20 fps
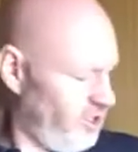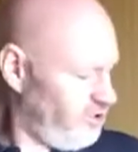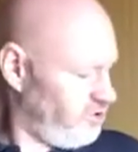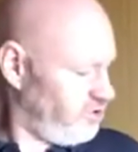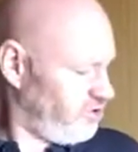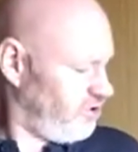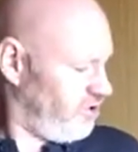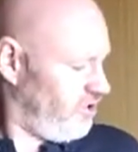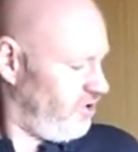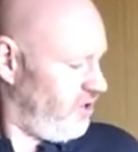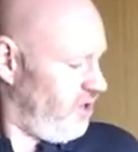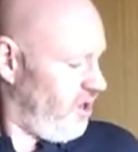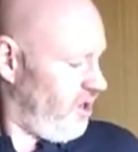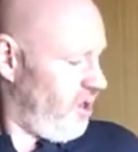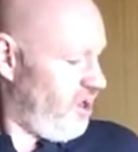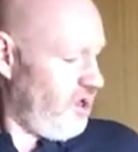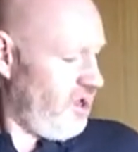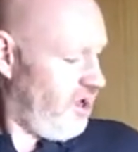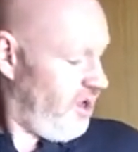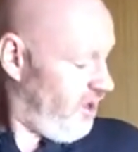yeast.
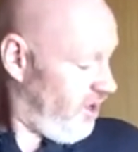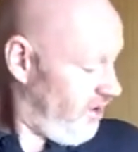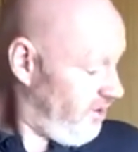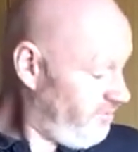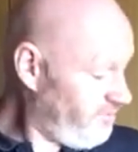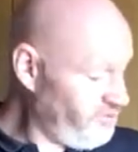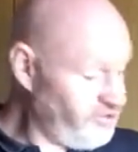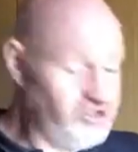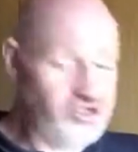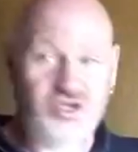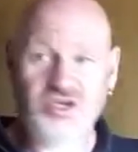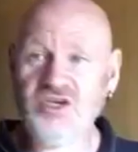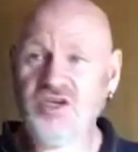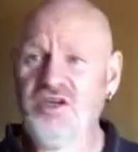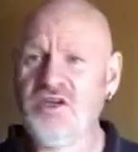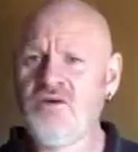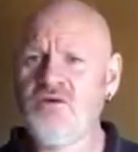The cheeky